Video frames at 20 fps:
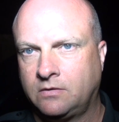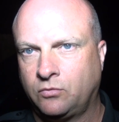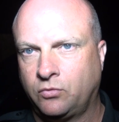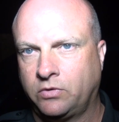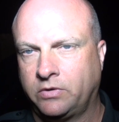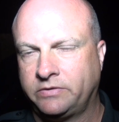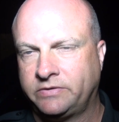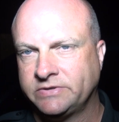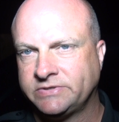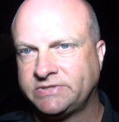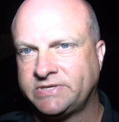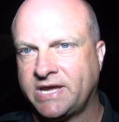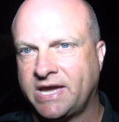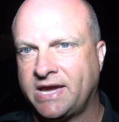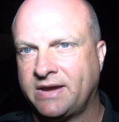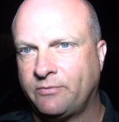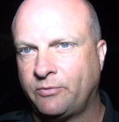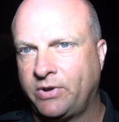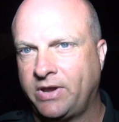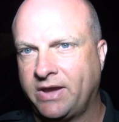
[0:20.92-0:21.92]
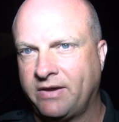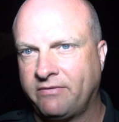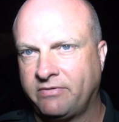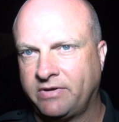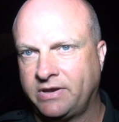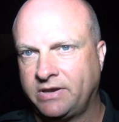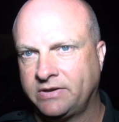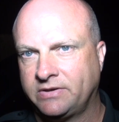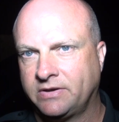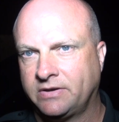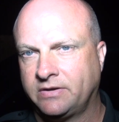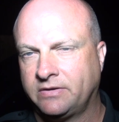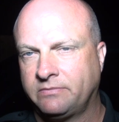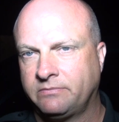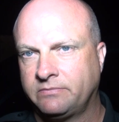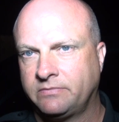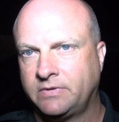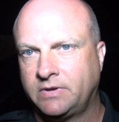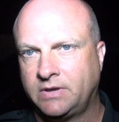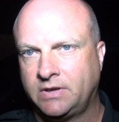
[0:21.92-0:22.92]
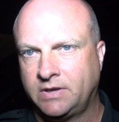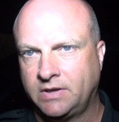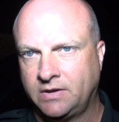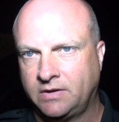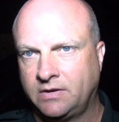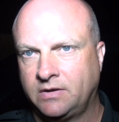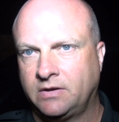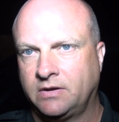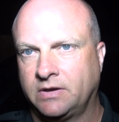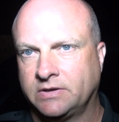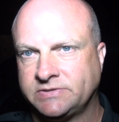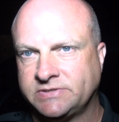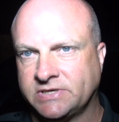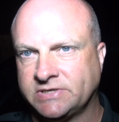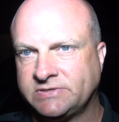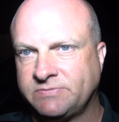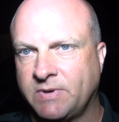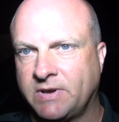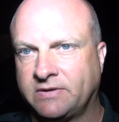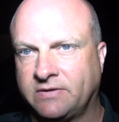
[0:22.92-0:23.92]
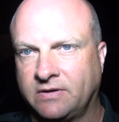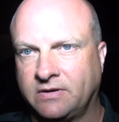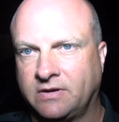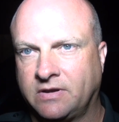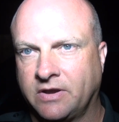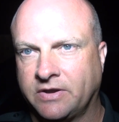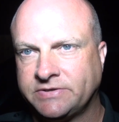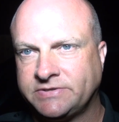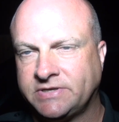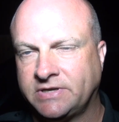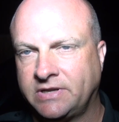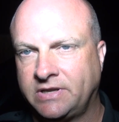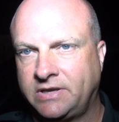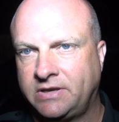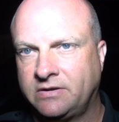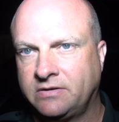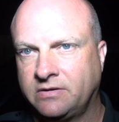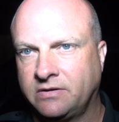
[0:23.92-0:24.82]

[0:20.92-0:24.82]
Well, at this time, we have a, um, a suspect in custody.